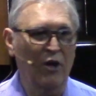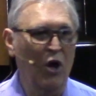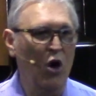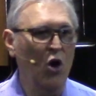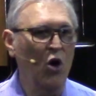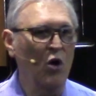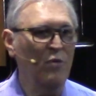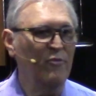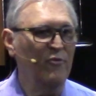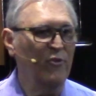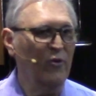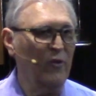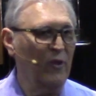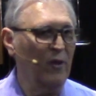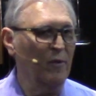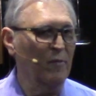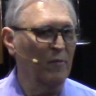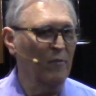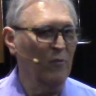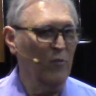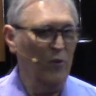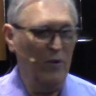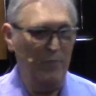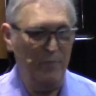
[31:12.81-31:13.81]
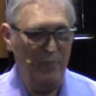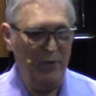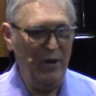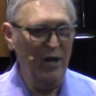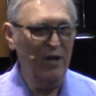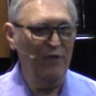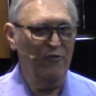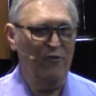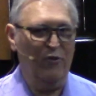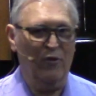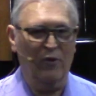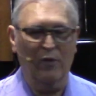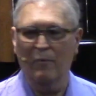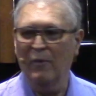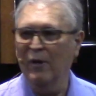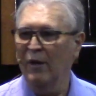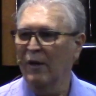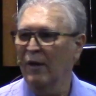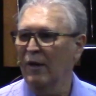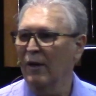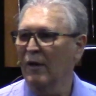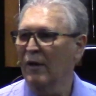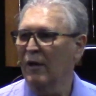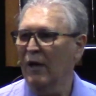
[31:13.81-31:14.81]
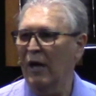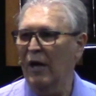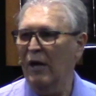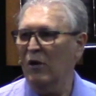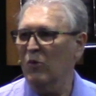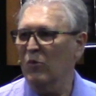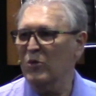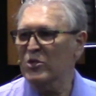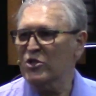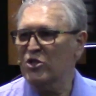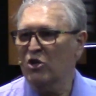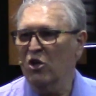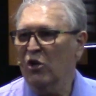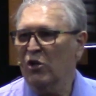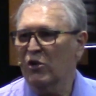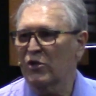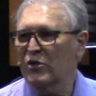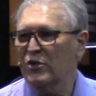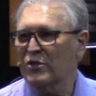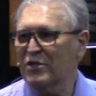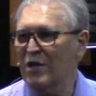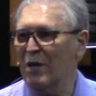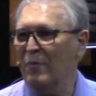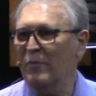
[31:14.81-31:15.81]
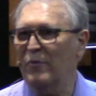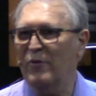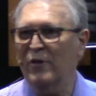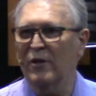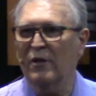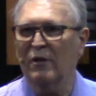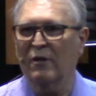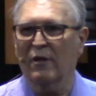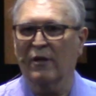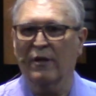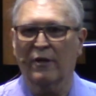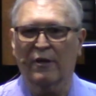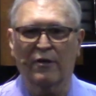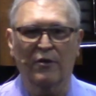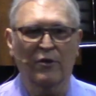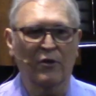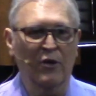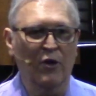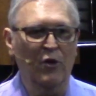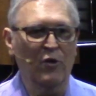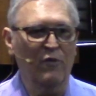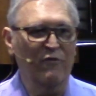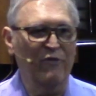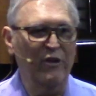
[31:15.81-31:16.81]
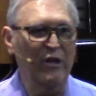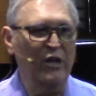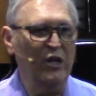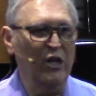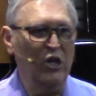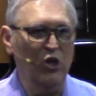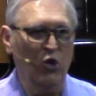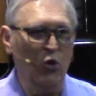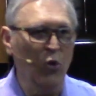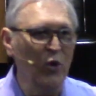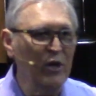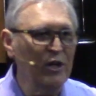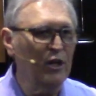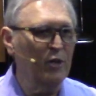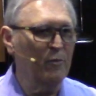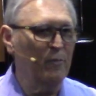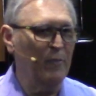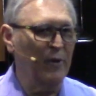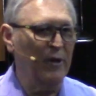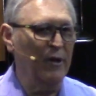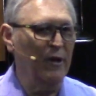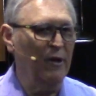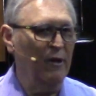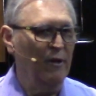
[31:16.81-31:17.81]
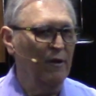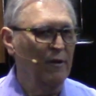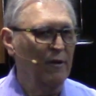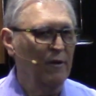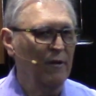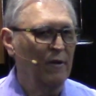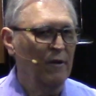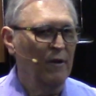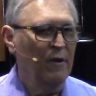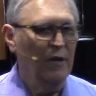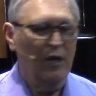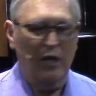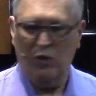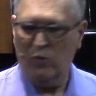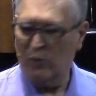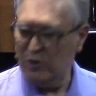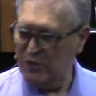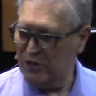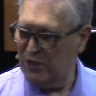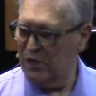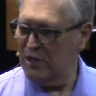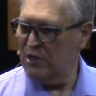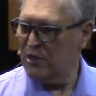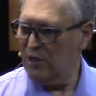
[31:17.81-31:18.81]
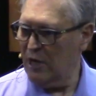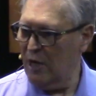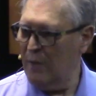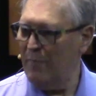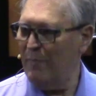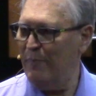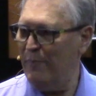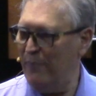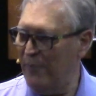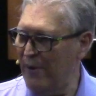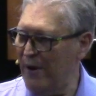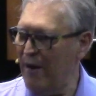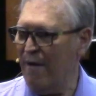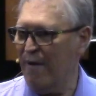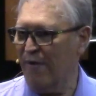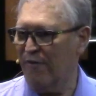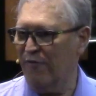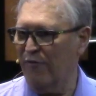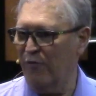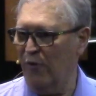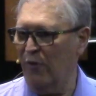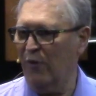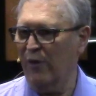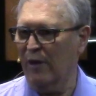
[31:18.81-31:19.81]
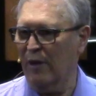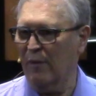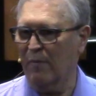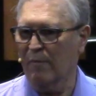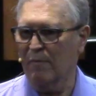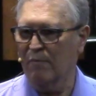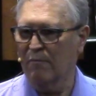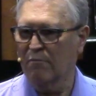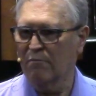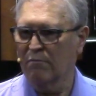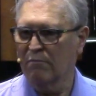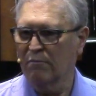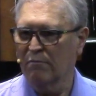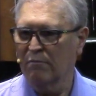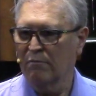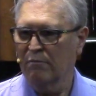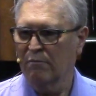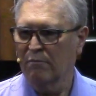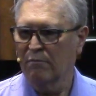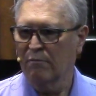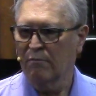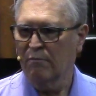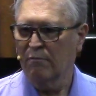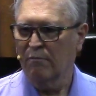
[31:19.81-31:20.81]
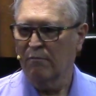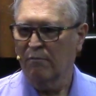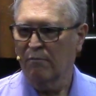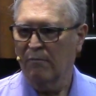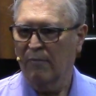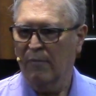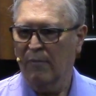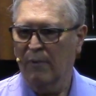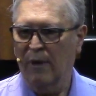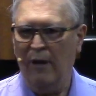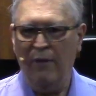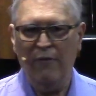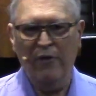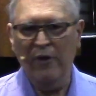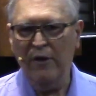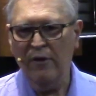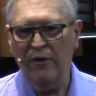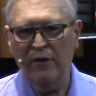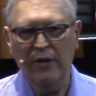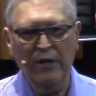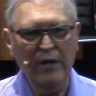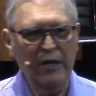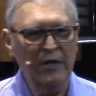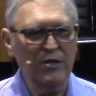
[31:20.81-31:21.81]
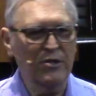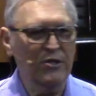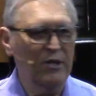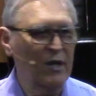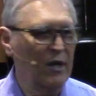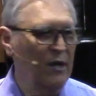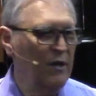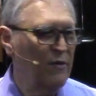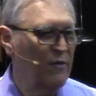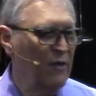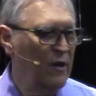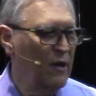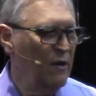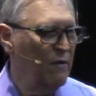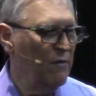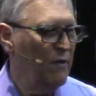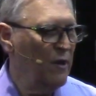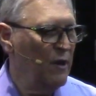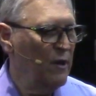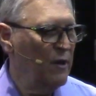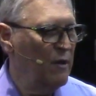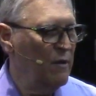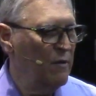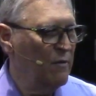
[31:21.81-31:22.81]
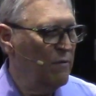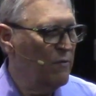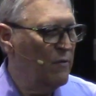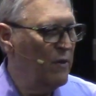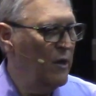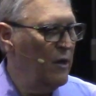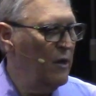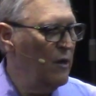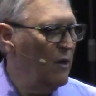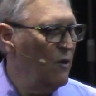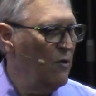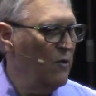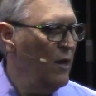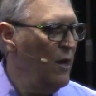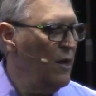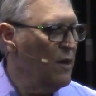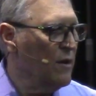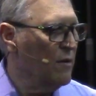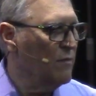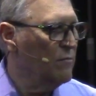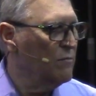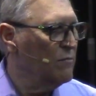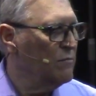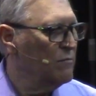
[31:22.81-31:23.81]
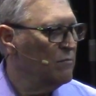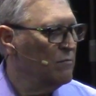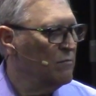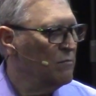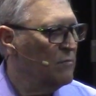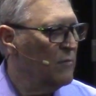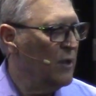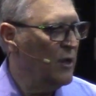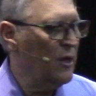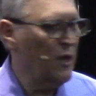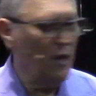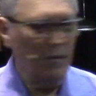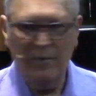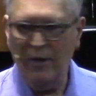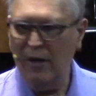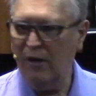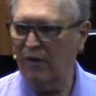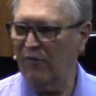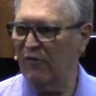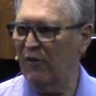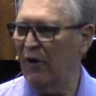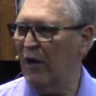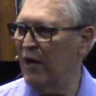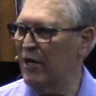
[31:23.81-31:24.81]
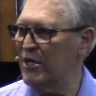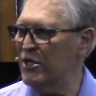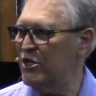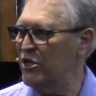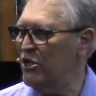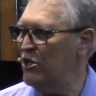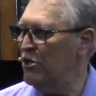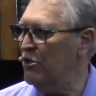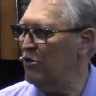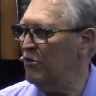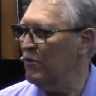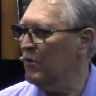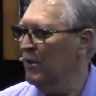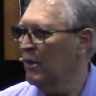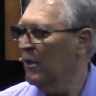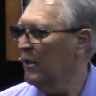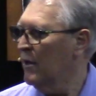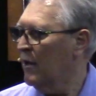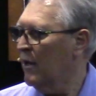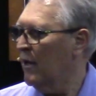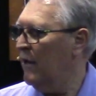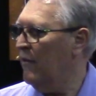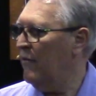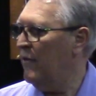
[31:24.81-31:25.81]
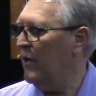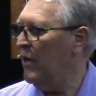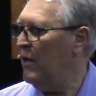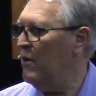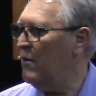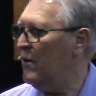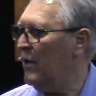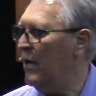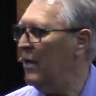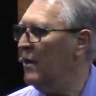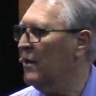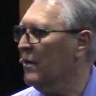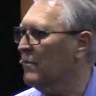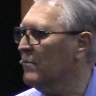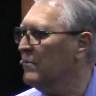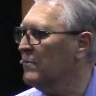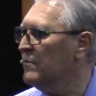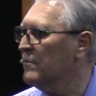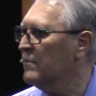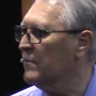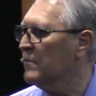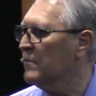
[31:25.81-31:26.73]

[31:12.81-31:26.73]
No hope for them. We prayed for them. And it was not something like, you know, very anointed prayer. It was just a prayer for them. And then the next day, they, they, they're okay. They come out of the ICU and they're okay.